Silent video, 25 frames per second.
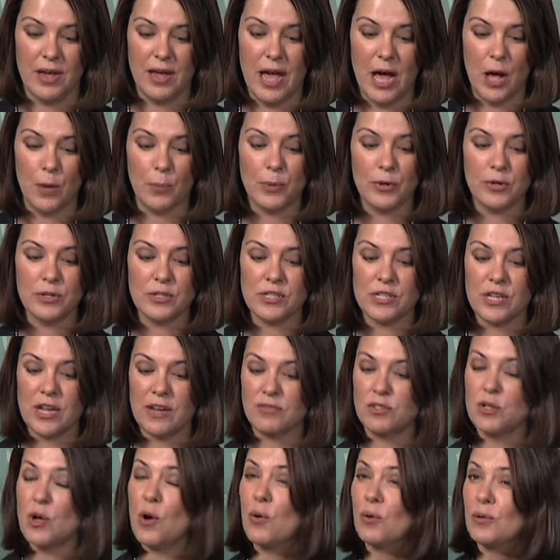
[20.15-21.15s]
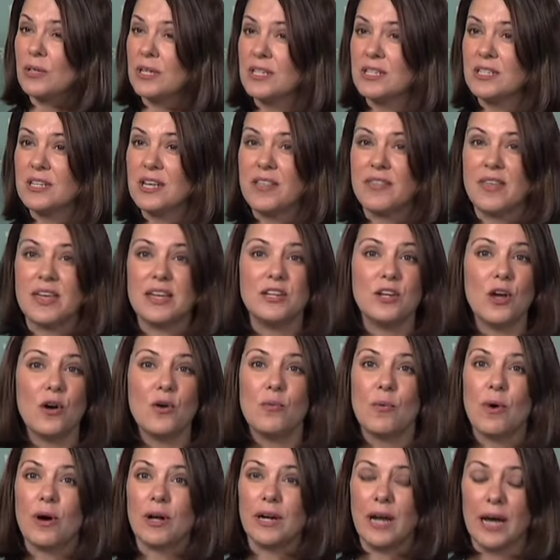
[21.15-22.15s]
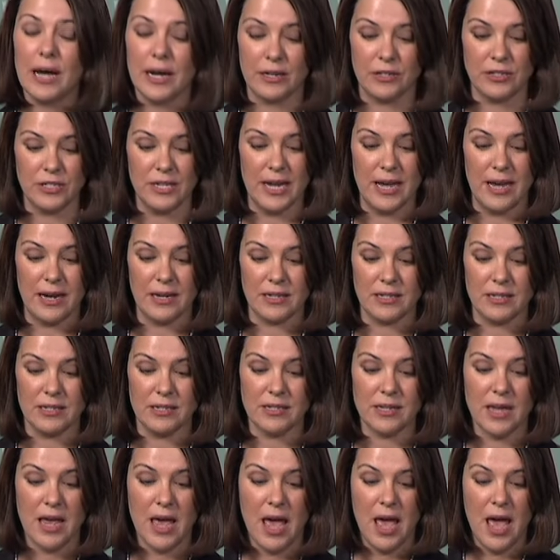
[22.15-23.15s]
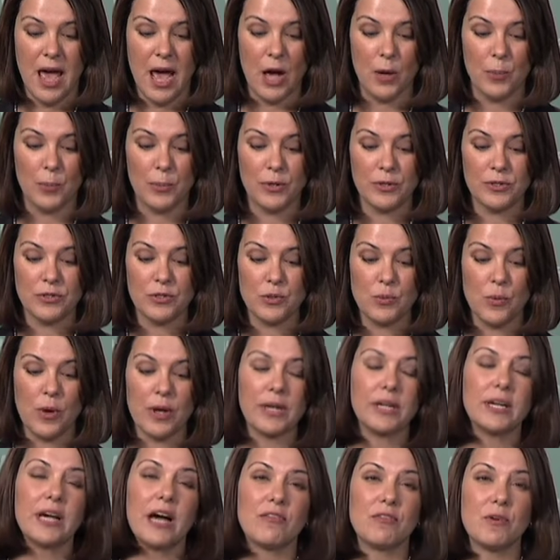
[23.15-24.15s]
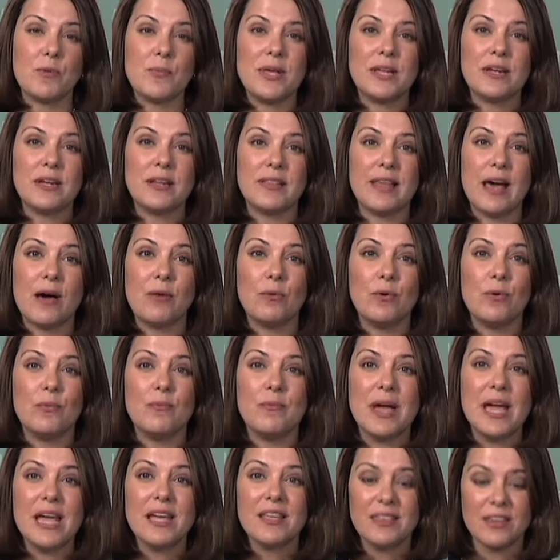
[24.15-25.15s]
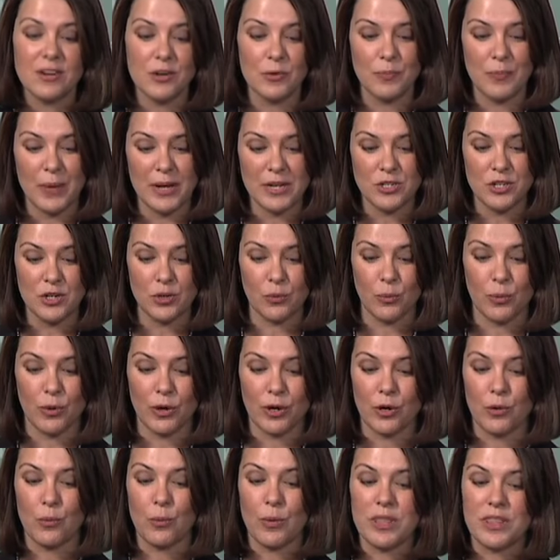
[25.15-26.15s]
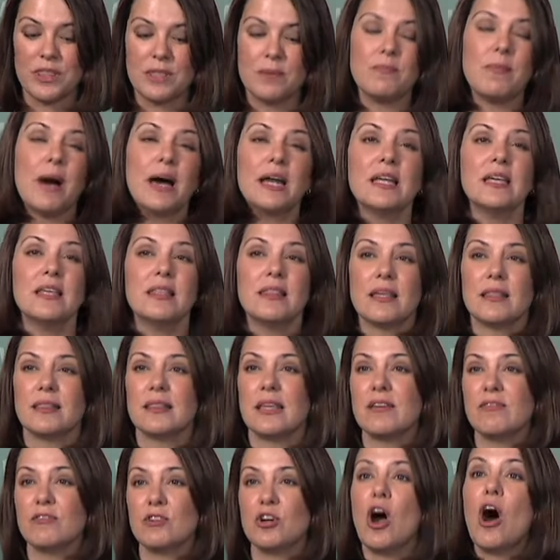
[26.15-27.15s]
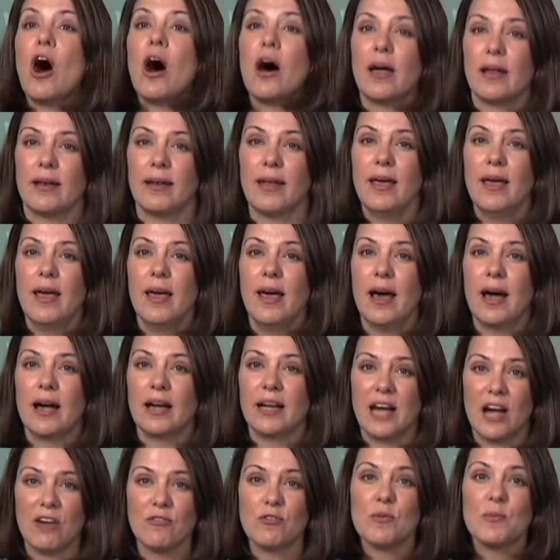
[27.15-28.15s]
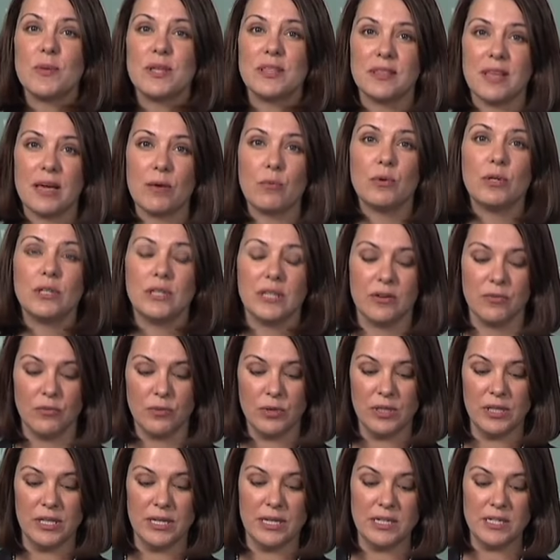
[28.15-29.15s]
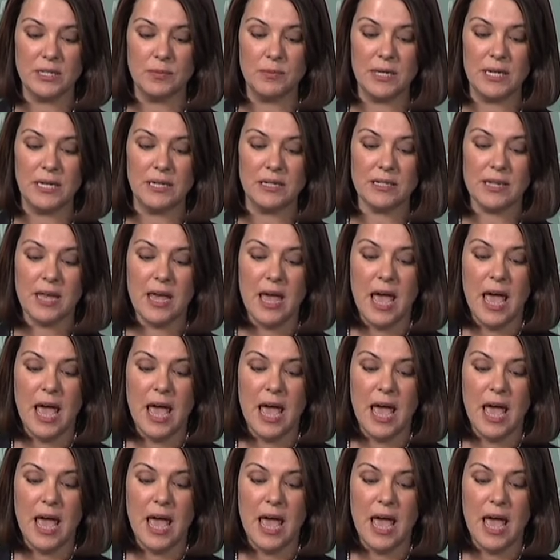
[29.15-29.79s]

Albertans have told us they don't want higher taxes. Albertans want a government that will make their budget work with the money that they've got, a government that will live within its means.